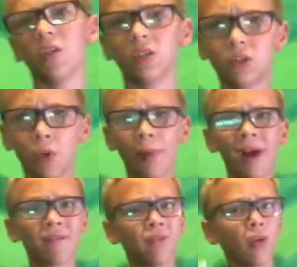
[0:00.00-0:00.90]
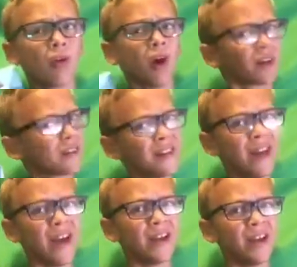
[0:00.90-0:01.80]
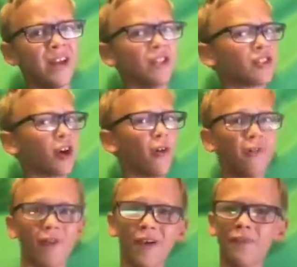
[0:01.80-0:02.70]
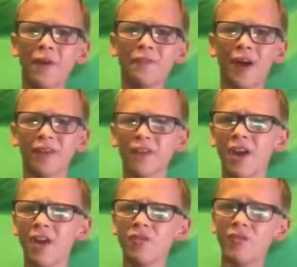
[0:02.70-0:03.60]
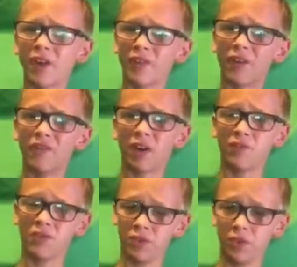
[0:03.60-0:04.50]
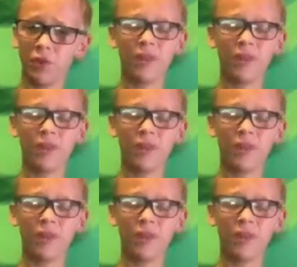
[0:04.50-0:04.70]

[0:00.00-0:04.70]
So buy Florox today. Just call 555-5552.